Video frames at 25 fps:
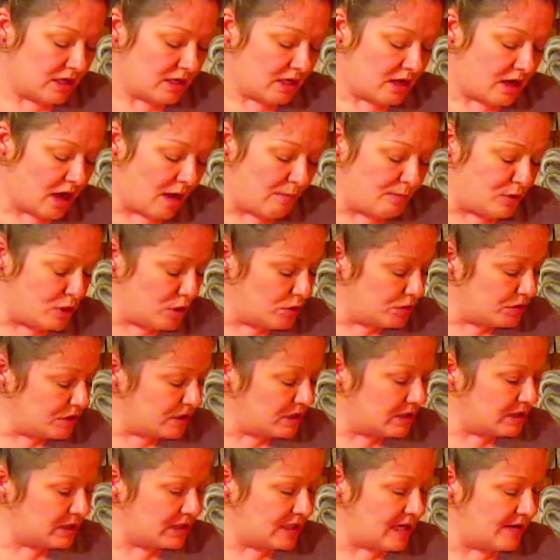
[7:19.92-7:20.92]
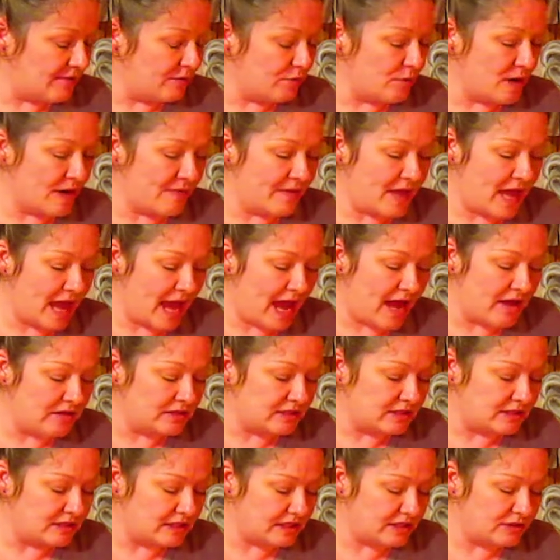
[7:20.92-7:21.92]
I'm using this stuff around the house.
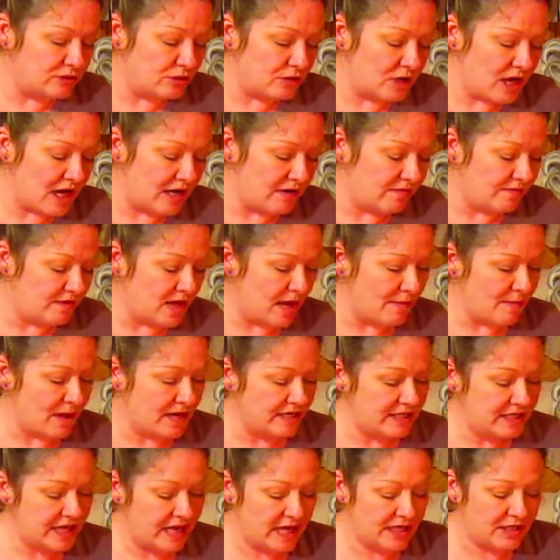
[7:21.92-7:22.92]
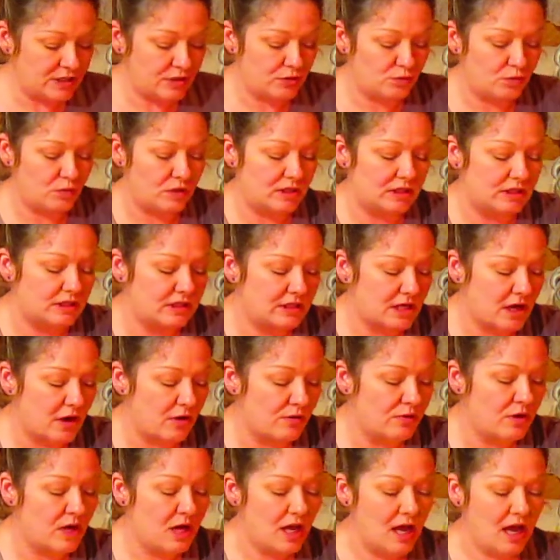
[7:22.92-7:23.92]
These are kind of like my test ones.
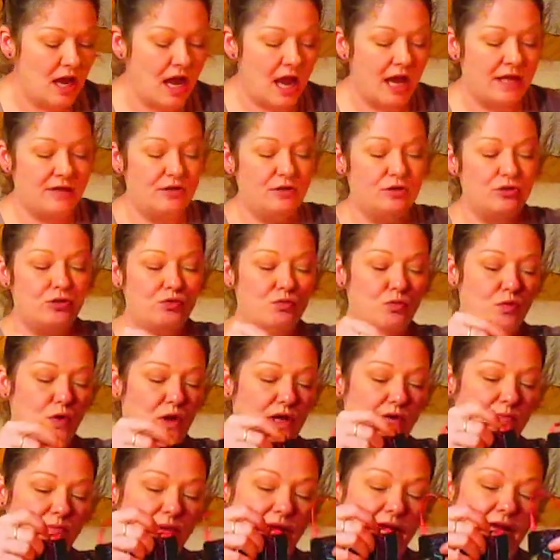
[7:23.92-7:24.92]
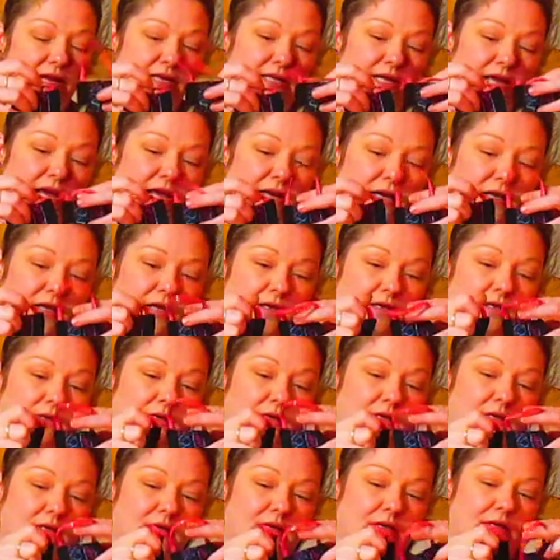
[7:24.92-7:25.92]
So I used one bandana
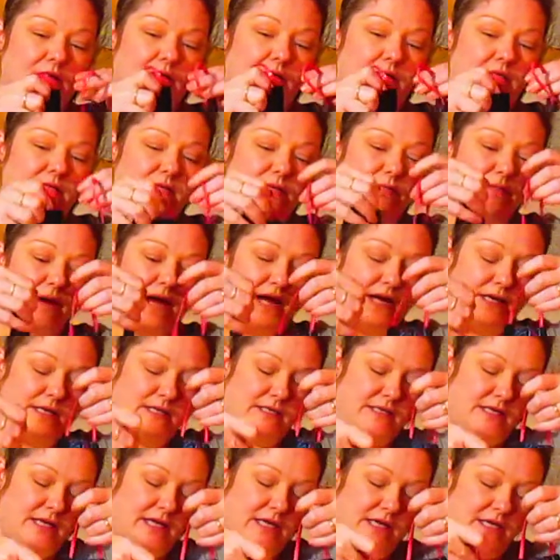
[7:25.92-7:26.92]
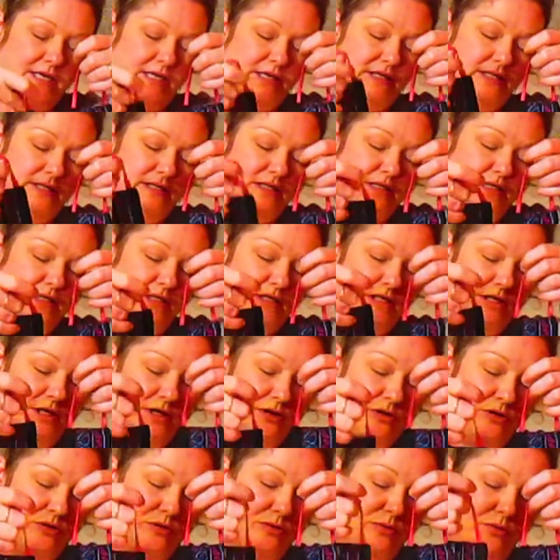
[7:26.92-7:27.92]
to make these
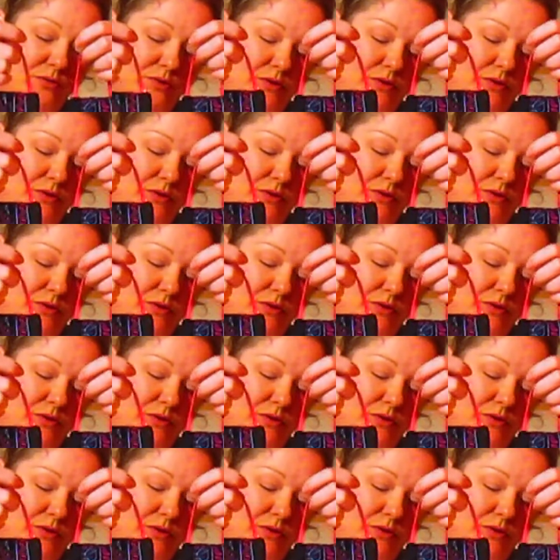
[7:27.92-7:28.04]
2,